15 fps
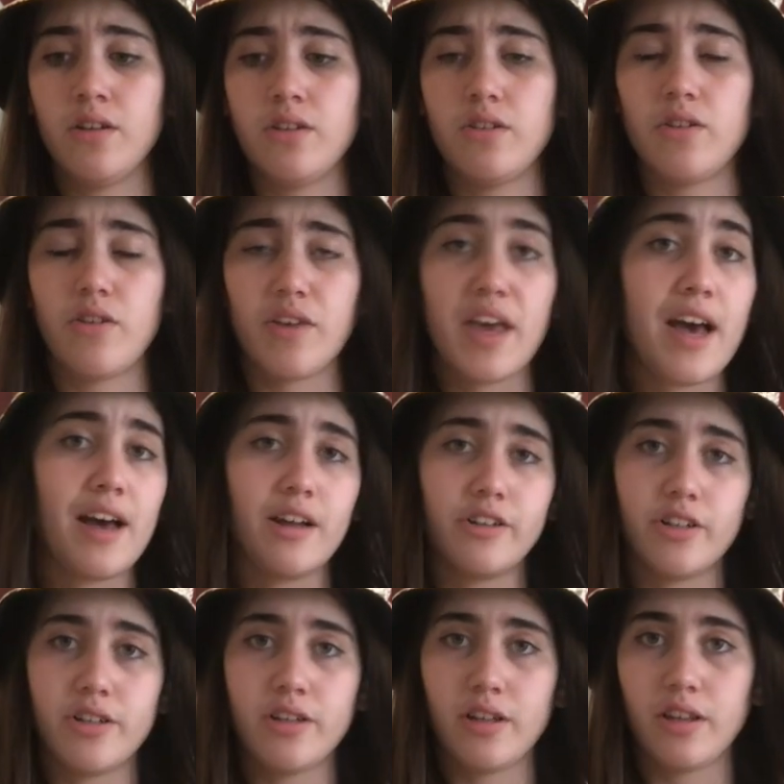So yeah,
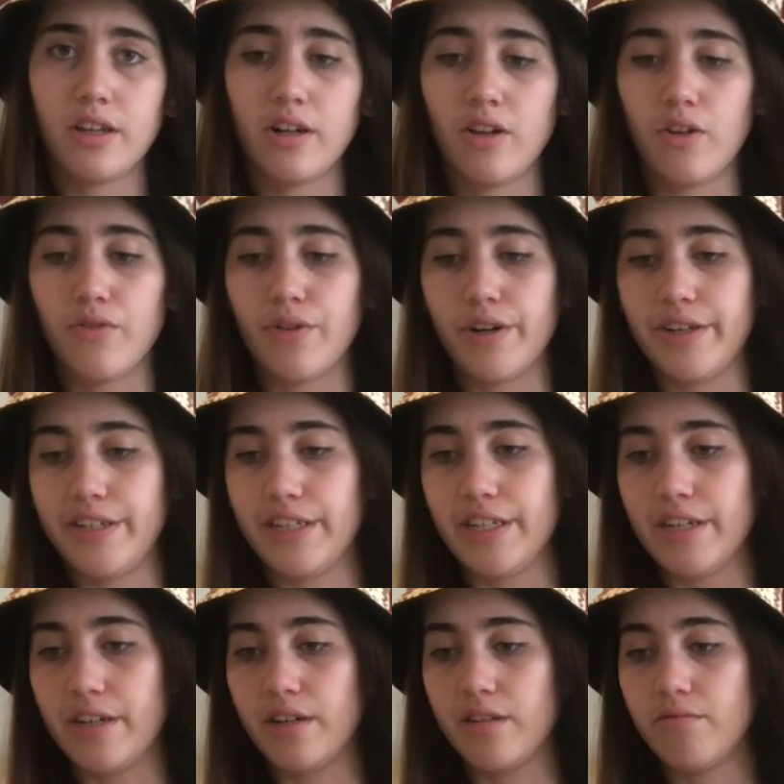just a little over a
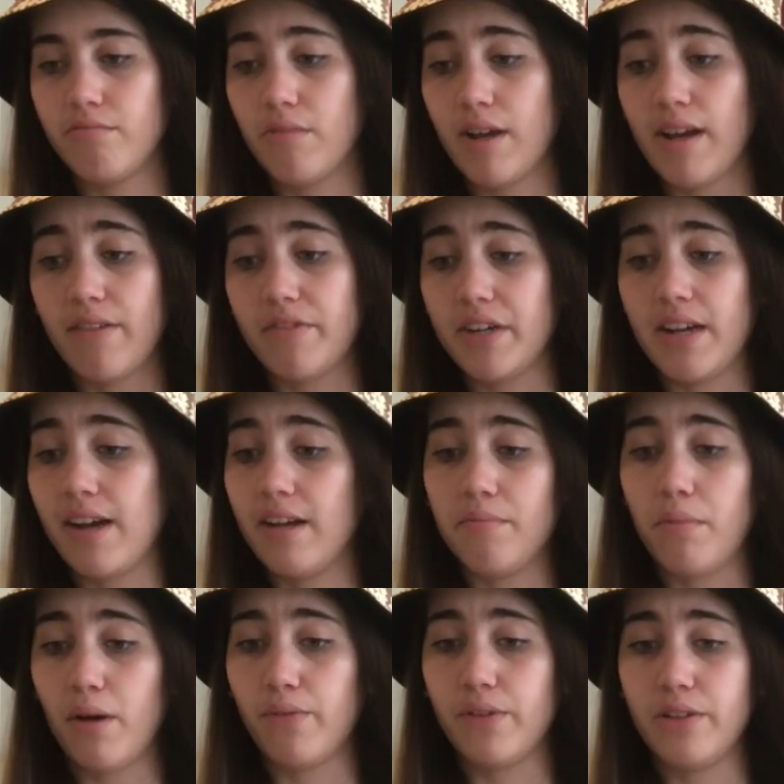year. I haven't had
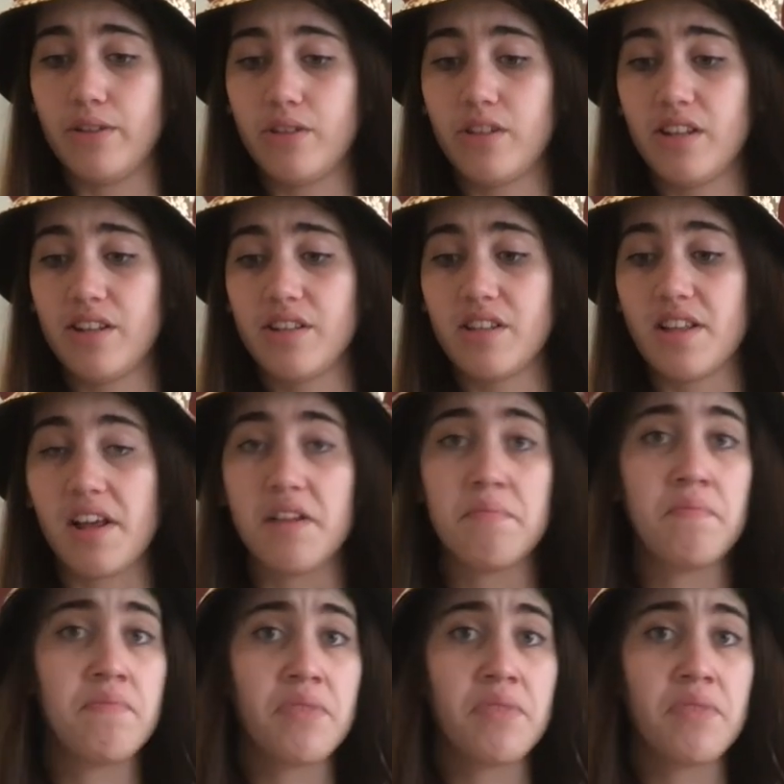muffins since then.